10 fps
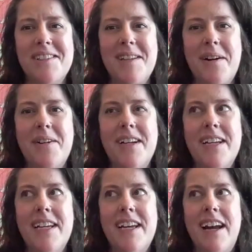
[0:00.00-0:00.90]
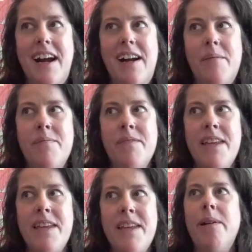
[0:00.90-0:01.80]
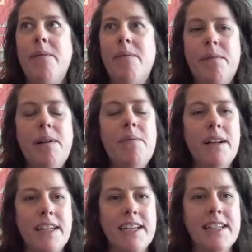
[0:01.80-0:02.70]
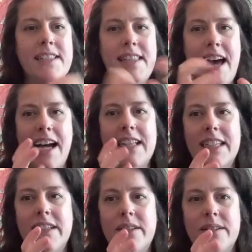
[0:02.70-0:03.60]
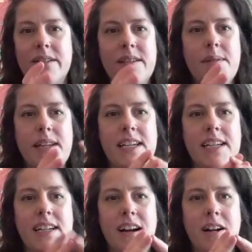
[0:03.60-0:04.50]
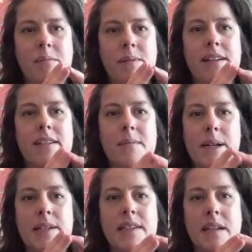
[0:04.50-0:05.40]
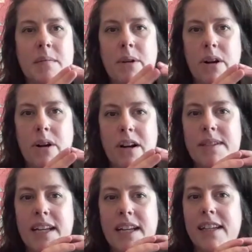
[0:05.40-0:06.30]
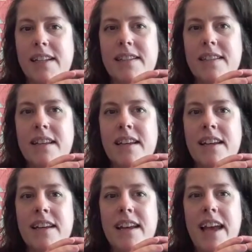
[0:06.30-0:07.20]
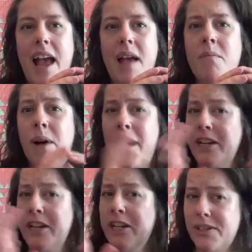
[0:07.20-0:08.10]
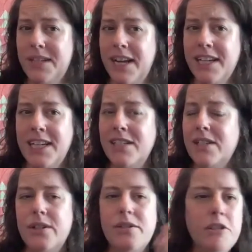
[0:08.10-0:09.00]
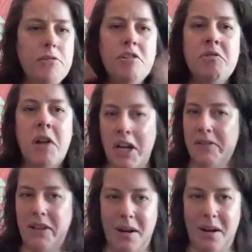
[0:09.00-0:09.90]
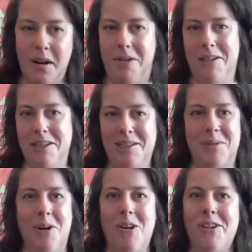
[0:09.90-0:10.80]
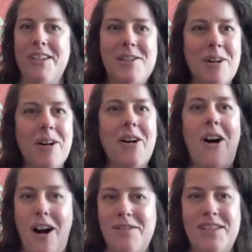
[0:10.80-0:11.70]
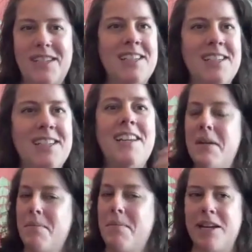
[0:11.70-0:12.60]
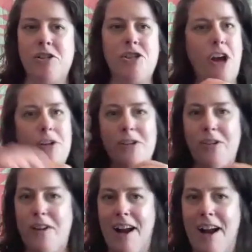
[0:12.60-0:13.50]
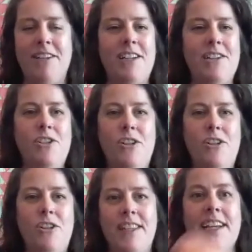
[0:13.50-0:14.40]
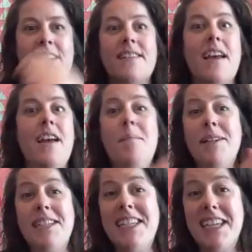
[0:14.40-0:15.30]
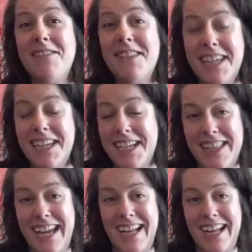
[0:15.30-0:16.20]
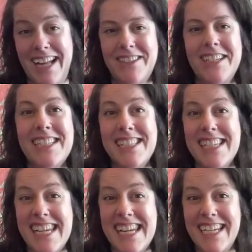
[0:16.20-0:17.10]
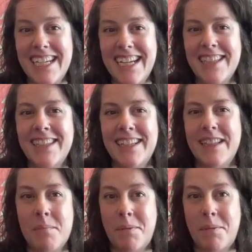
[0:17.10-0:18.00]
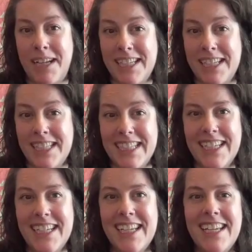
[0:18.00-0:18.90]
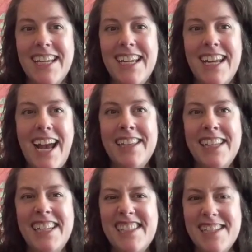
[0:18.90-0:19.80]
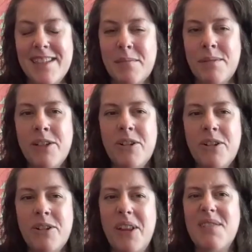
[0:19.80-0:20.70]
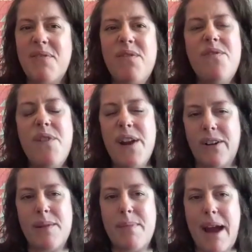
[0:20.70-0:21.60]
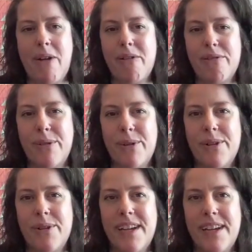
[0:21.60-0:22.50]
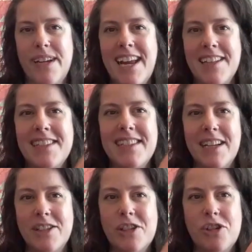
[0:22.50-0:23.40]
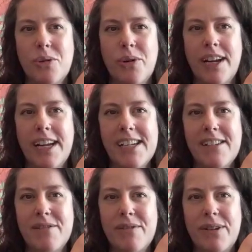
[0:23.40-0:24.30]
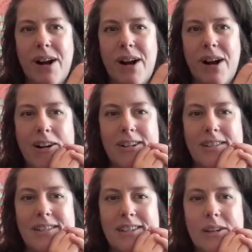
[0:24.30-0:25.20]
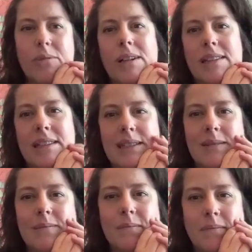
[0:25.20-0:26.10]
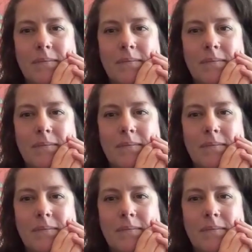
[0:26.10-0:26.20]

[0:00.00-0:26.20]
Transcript: So we want kids that little to be experiencing programs like this. And when you're so tiny too, you do not have a lot of power in this world. You are often being shuttled around and shown things, but to give a kid that little a seed and let them plant it and like see something grow, that's very powerful and such a joy for our little ones.